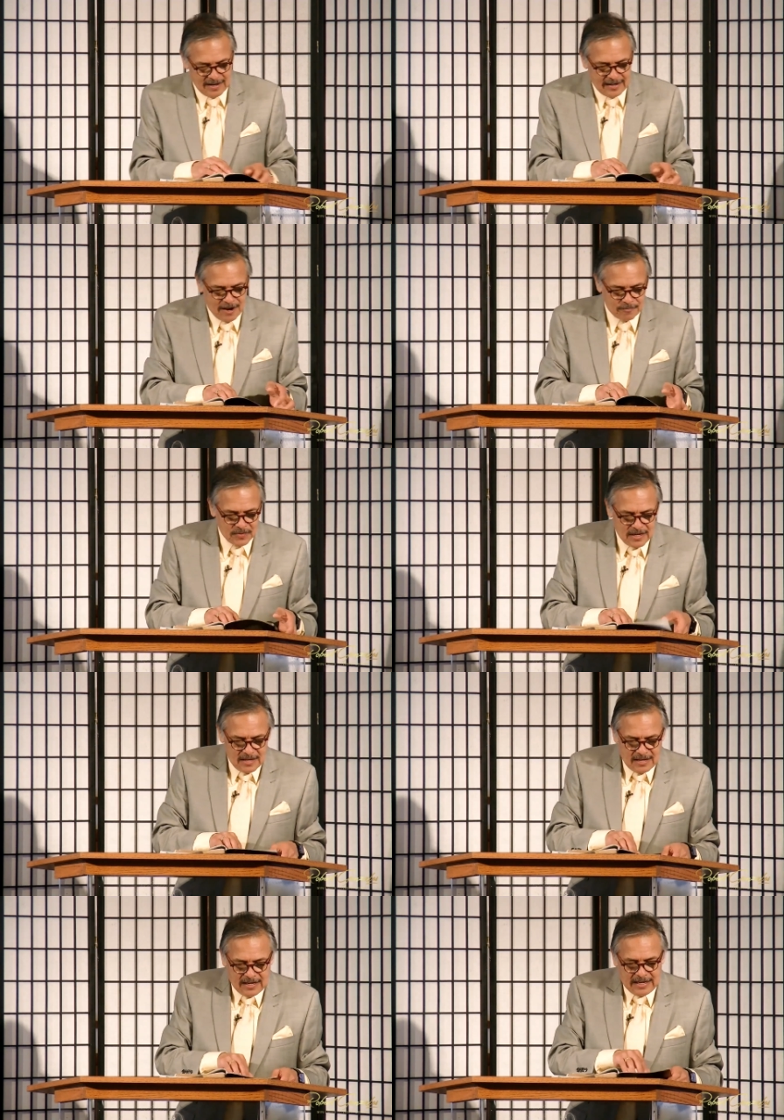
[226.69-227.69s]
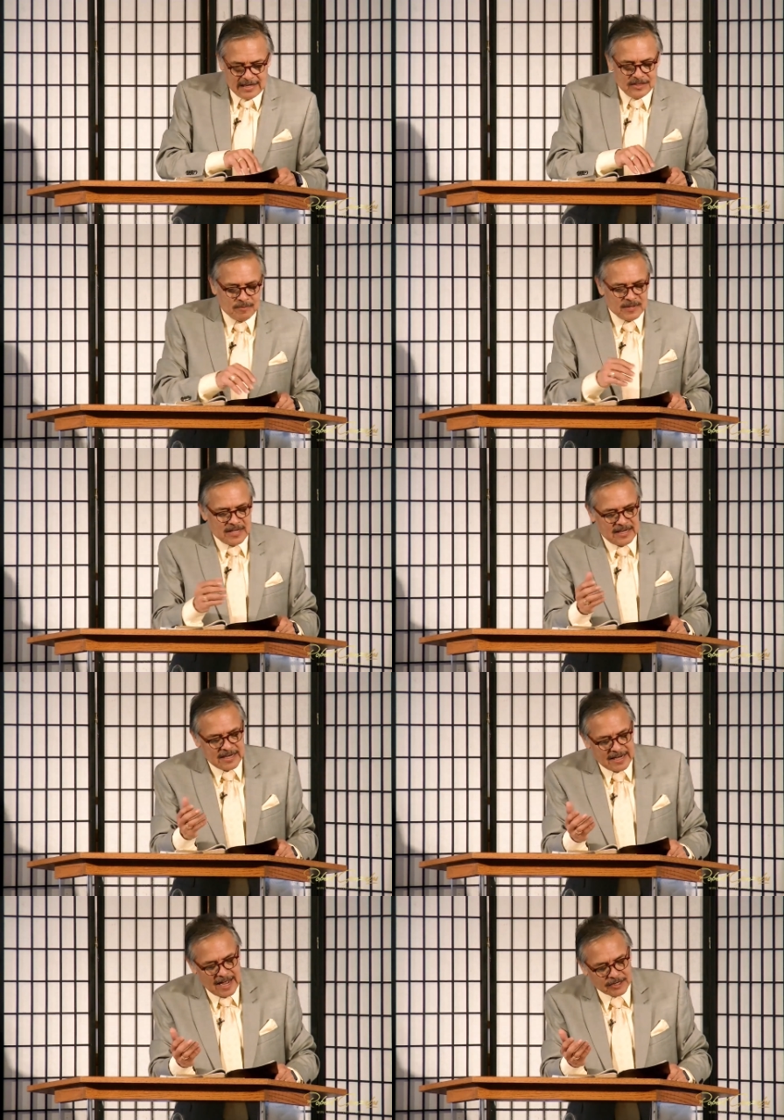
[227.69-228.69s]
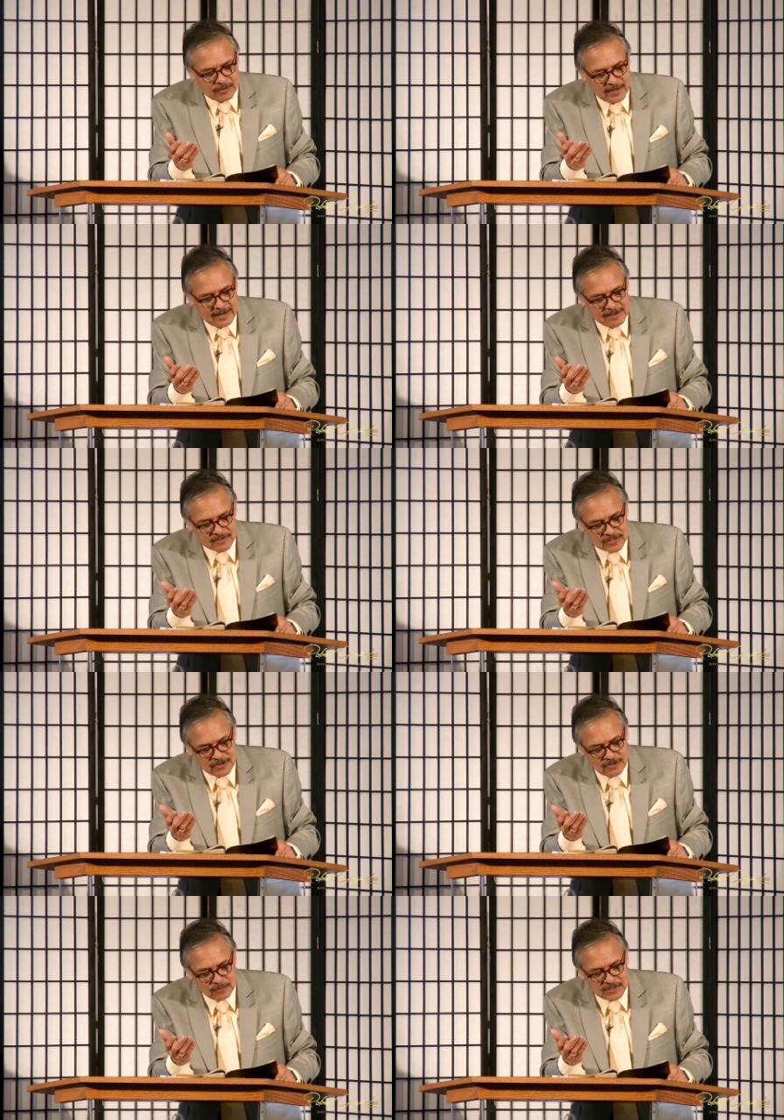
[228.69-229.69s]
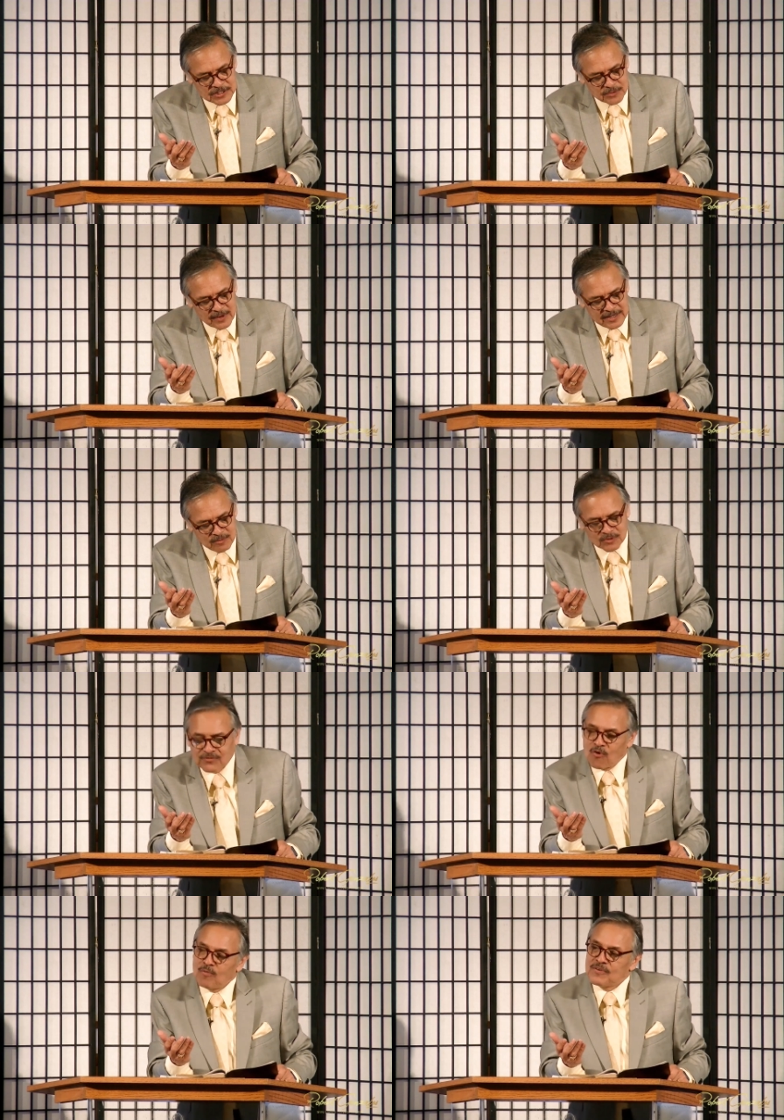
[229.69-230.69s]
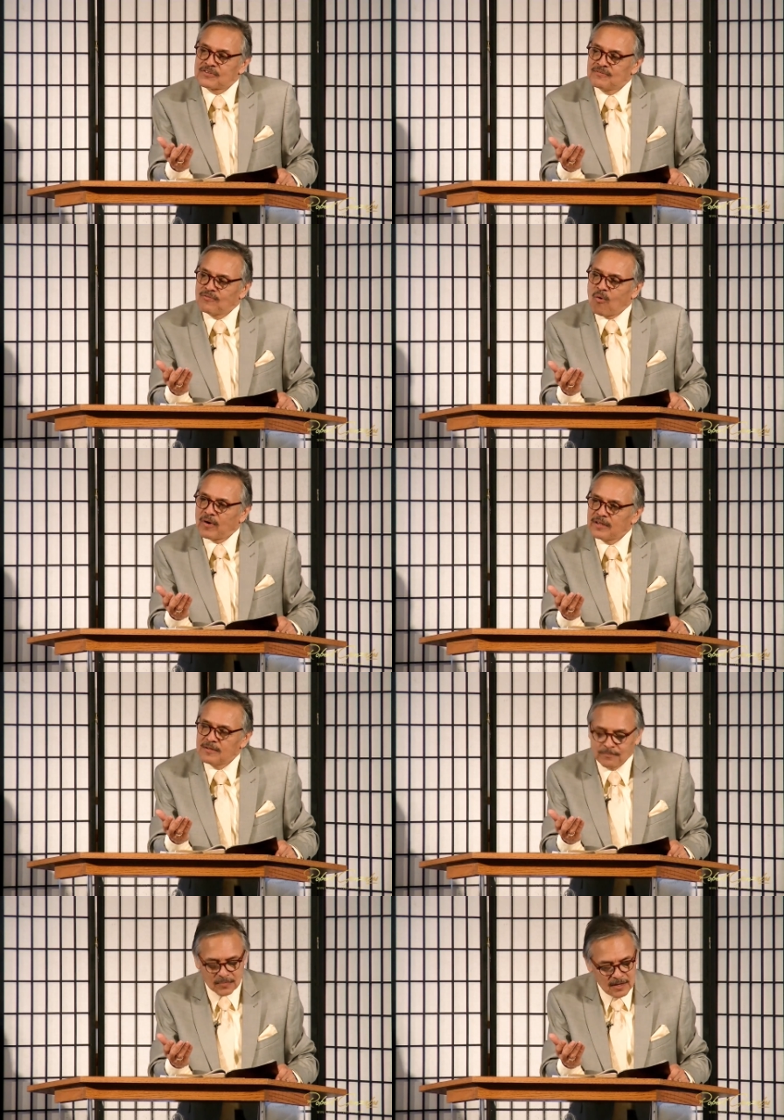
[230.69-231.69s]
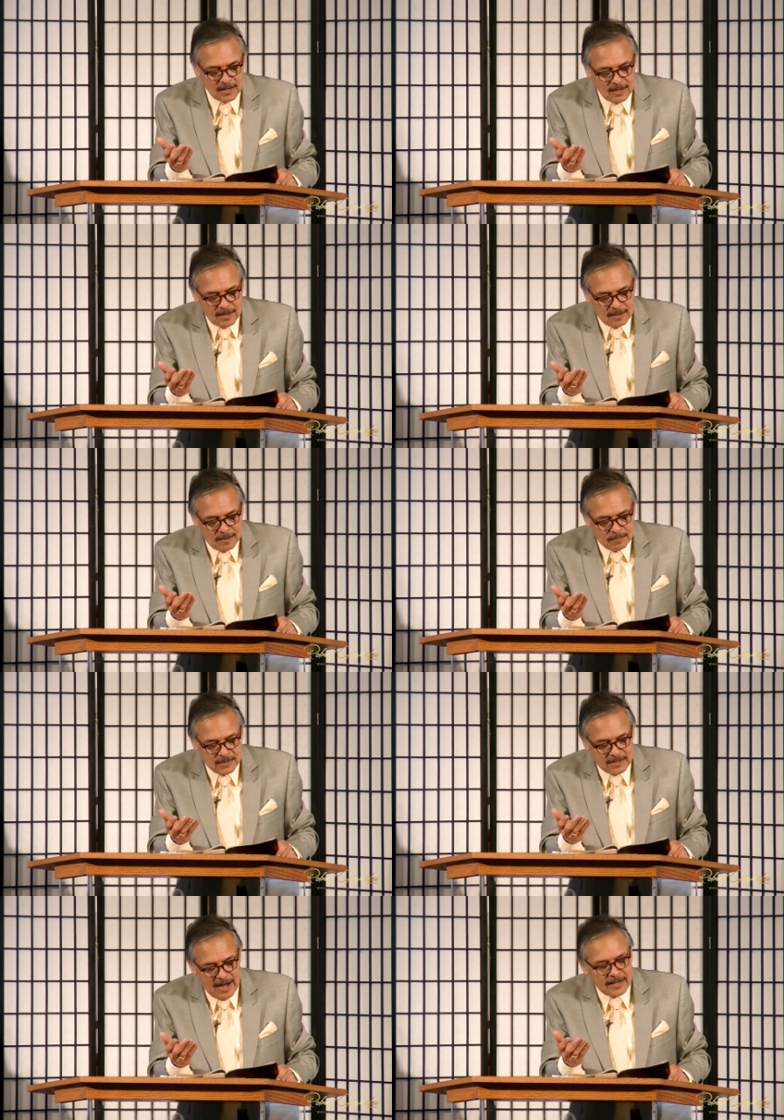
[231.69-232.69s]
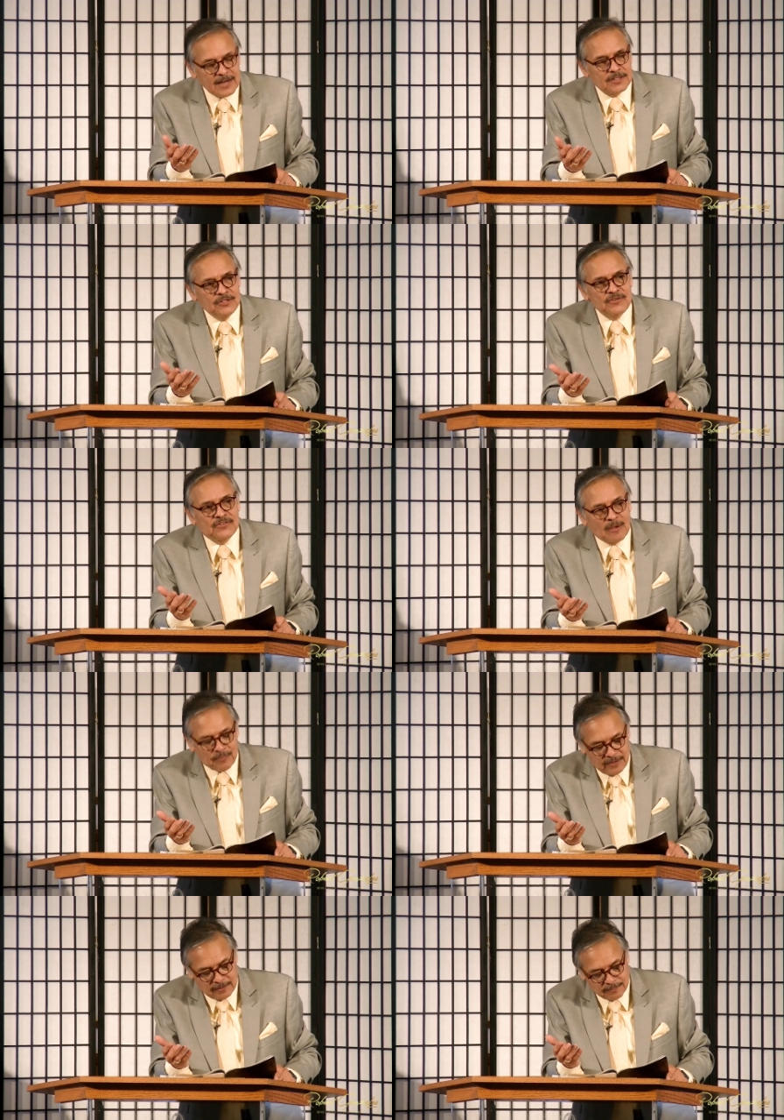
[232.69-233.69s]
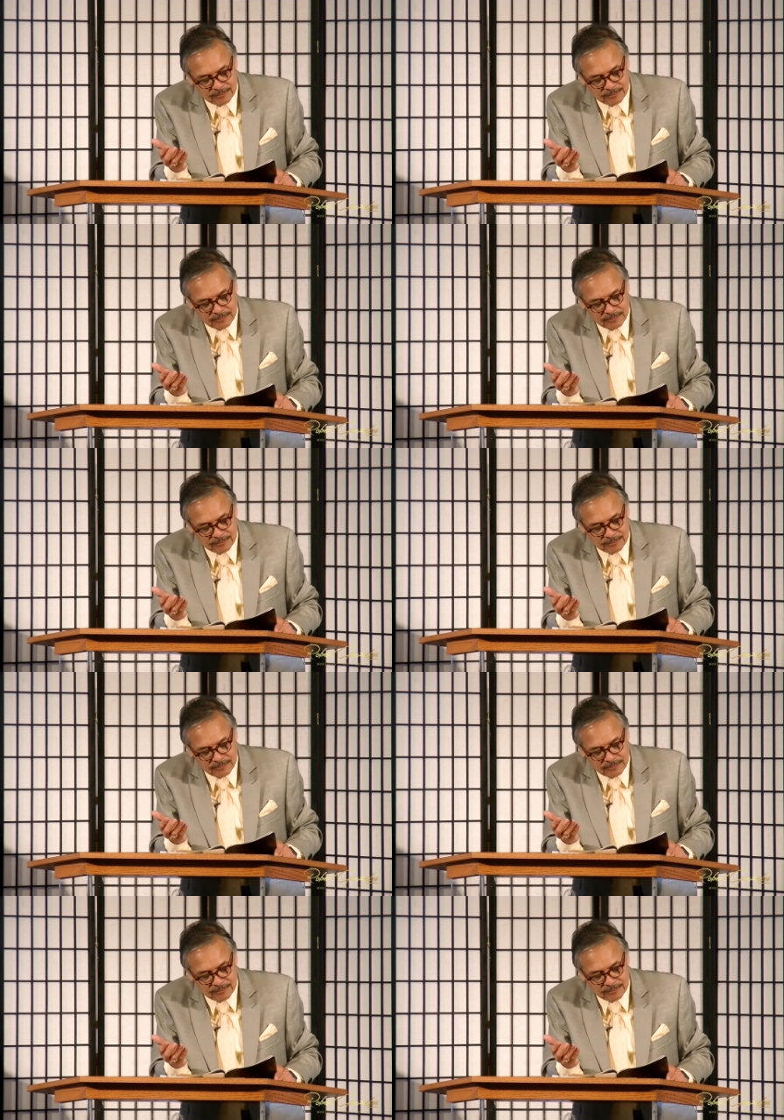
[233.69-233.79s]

Now, in the beginning, God created heavens and earth. We just read it. It was formless and void. But God had to do something.